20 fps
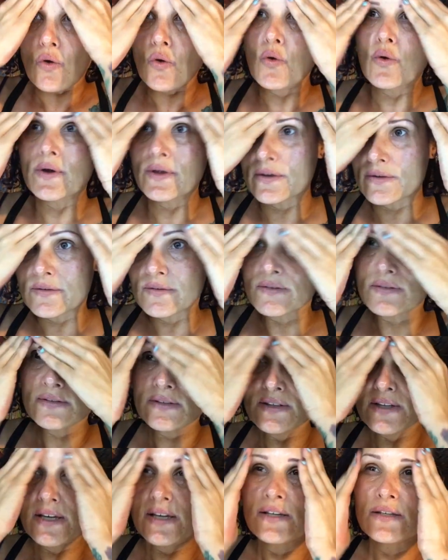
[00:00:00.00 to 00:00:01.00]
oils
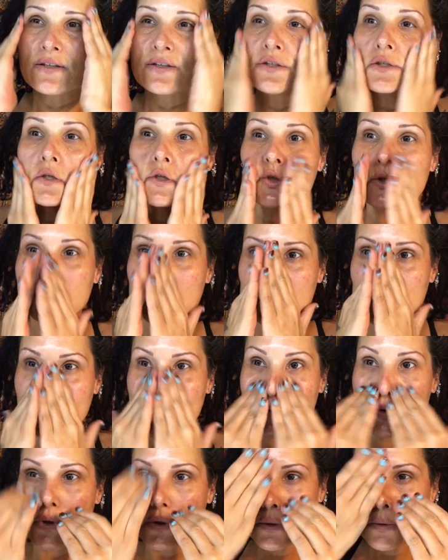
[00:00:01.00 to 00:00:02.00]
tend
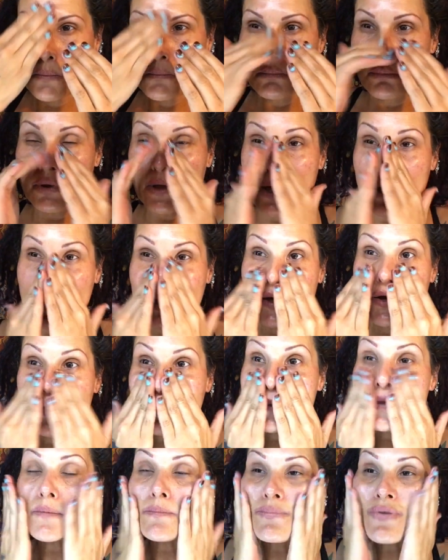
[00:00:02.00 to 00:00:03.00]
to block
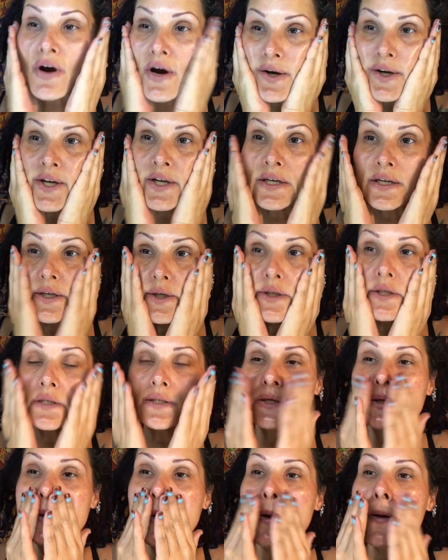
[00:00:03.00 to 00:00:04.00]
other products.
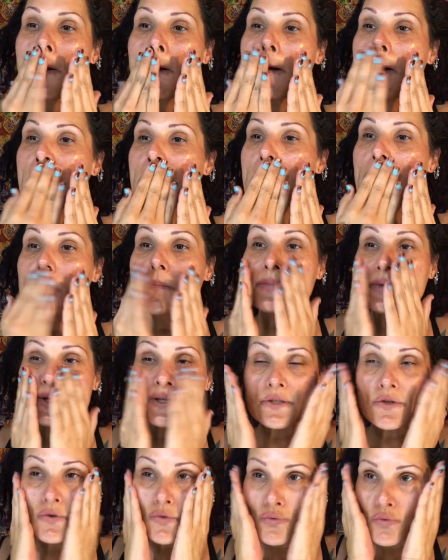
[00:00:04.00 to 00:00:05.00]

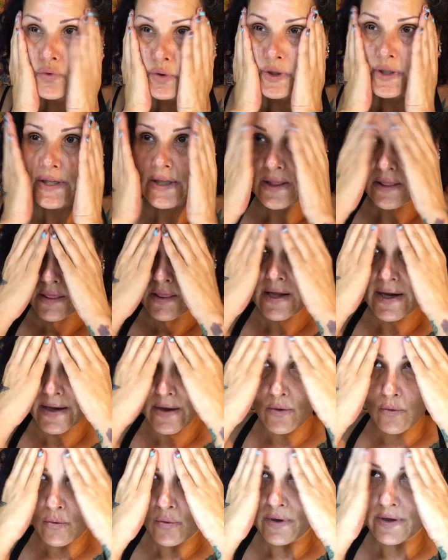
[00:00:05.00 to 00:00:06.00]
These are really
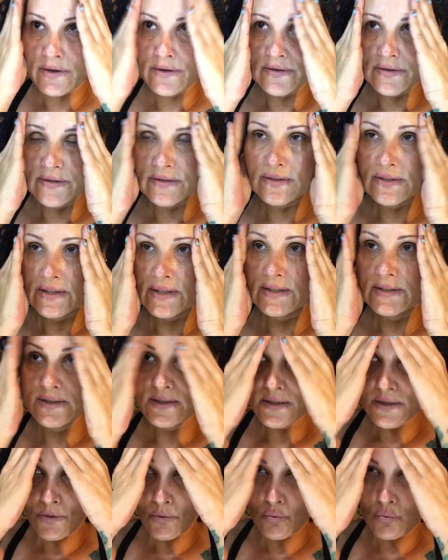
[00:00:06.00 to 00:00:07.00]
light oils. Like I
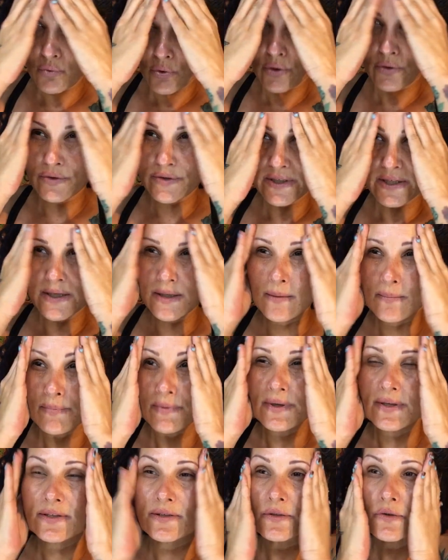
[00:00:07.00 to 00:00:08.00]
said, the rose hip
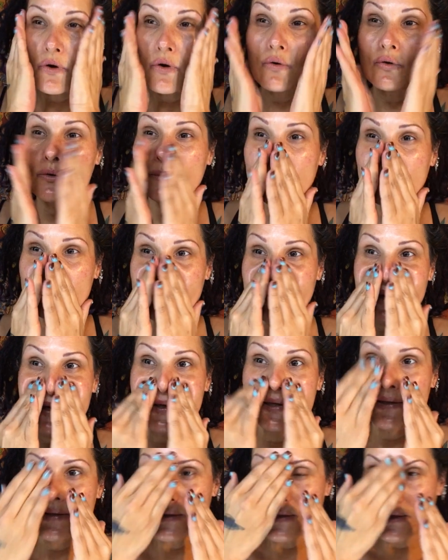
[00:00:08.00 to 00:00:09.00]
is cold
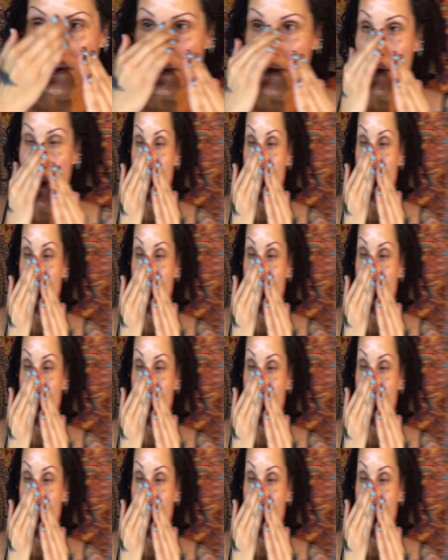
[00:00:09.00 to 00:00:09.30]
press. My